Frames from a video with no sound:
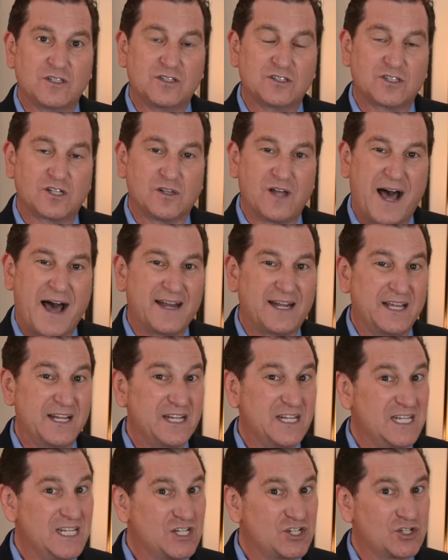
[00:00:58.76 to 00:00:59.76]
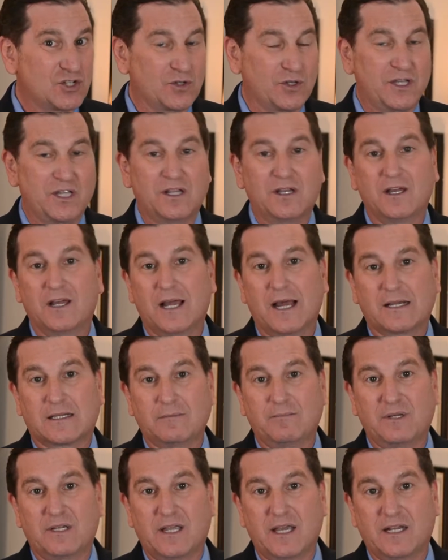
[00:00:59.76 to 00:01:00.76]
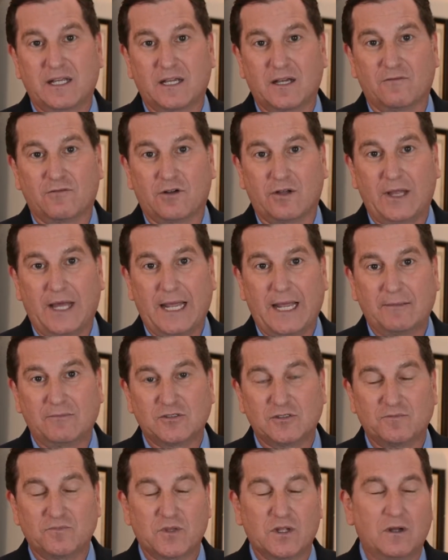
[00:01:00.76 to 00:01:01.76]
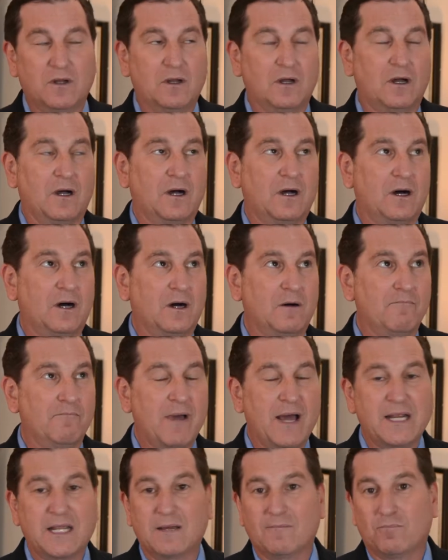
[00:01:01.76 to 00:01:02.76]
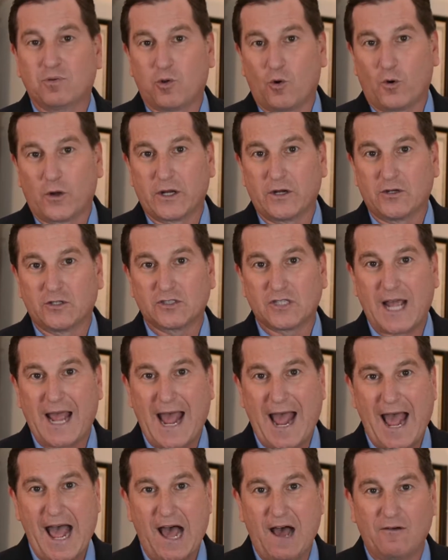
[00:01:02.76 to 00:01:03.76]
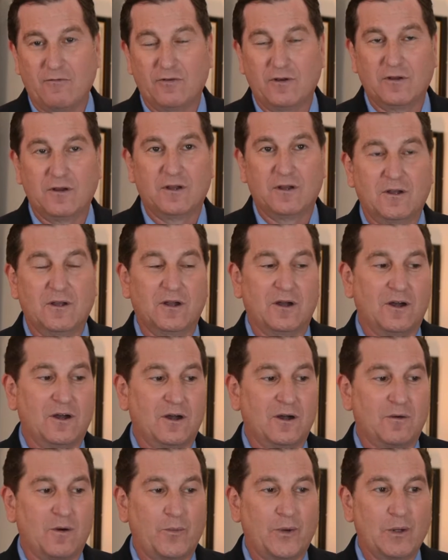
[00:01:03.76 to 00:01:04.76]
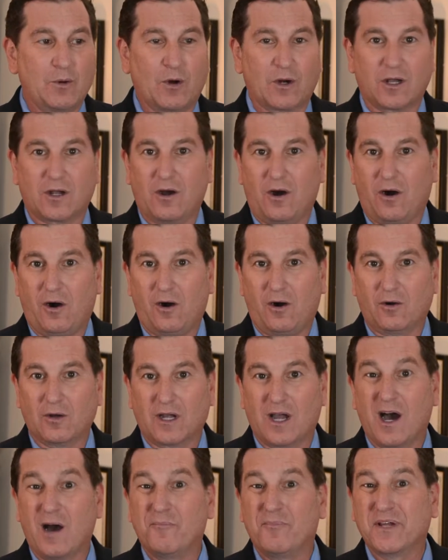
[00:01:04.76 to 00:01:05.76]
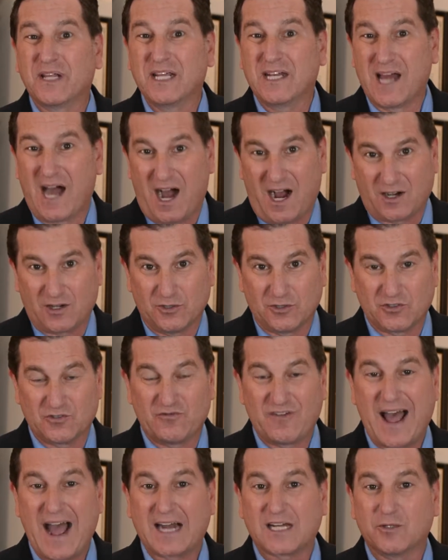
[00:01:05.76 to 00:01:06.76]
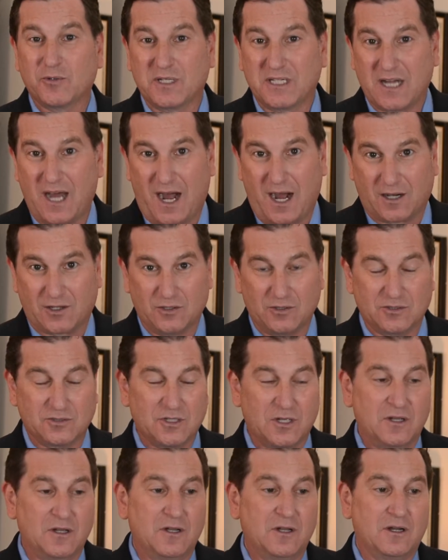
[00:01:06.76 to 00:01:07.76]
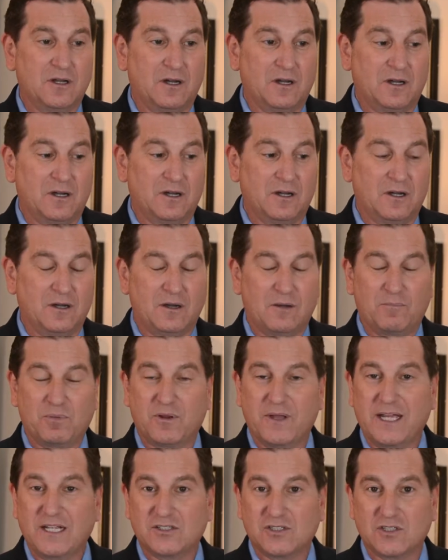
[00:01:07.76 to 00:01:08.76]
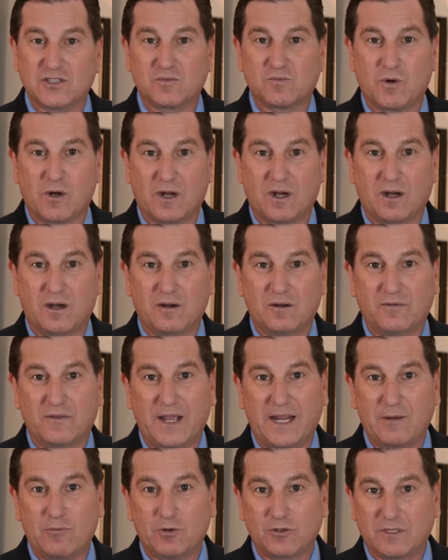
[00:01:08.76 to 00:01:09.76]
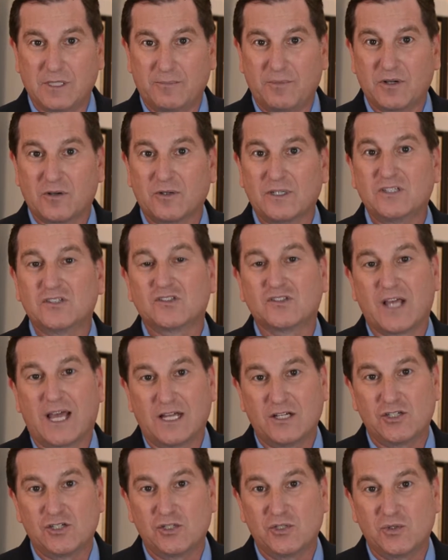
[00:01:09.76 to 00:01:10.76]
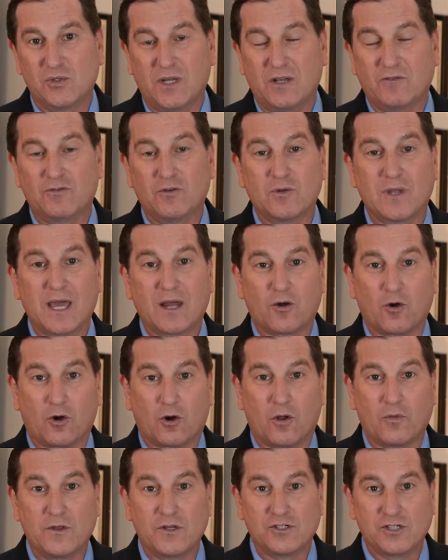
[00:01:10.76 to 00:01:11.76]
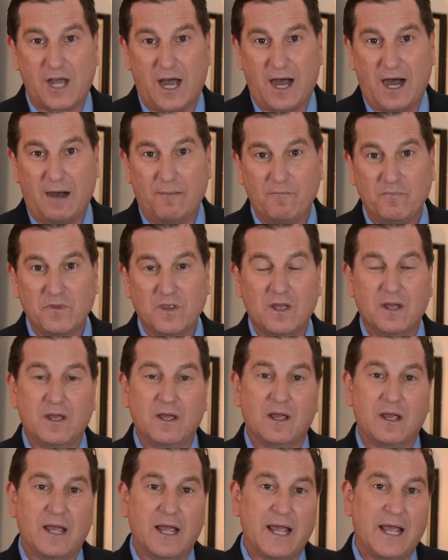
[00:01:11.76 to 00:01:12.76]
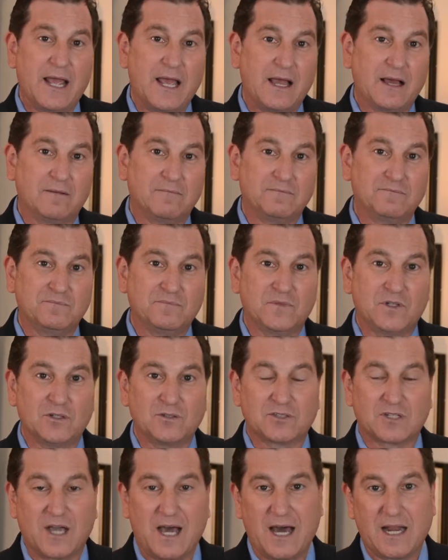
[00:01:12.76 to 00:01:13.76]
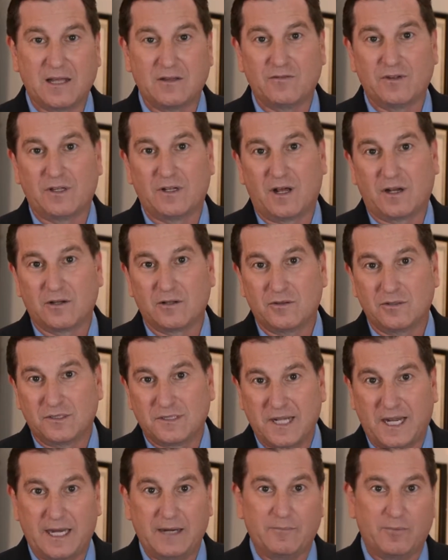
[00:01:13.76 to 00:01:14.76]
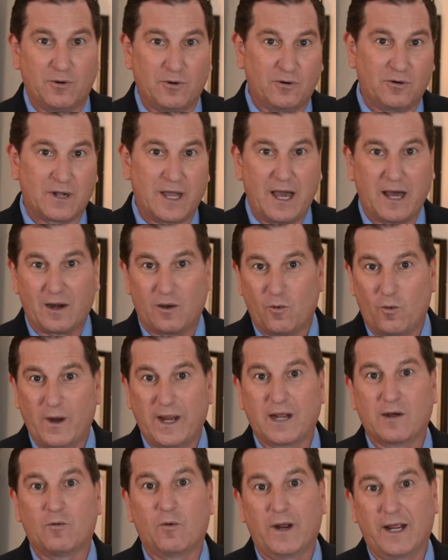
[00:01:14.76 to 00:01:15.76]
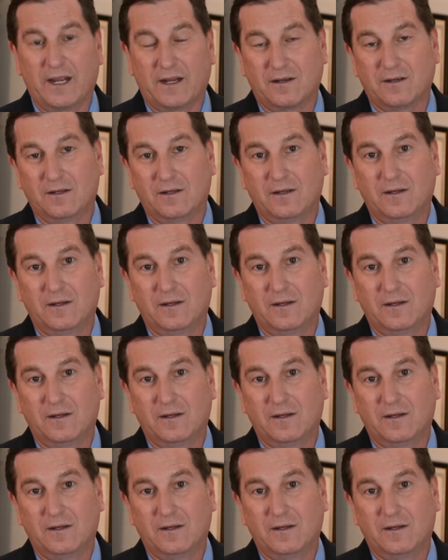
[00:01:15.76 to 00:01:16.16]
this a lot initially at the beginning of claims. Many employers have what we want to call company doctors, factory doctors, places where they will typically send you if you get hurt on the job. And there's kind of an under-the-table kind of wink-wink